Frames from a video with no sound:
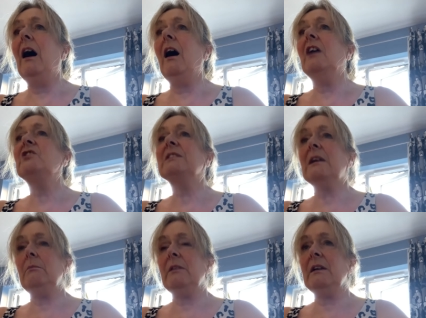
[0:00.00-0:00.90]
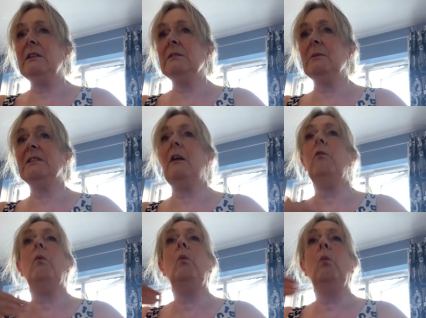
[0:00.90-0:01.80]
I just keep thinking to myself,
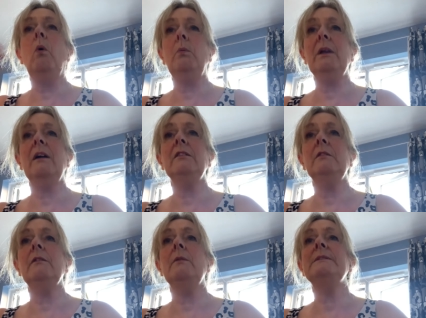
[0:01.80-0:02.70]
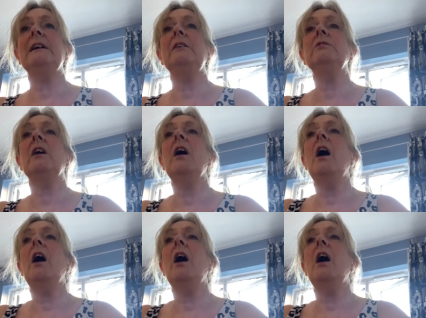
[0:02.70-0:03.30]
what would I do if I was healed?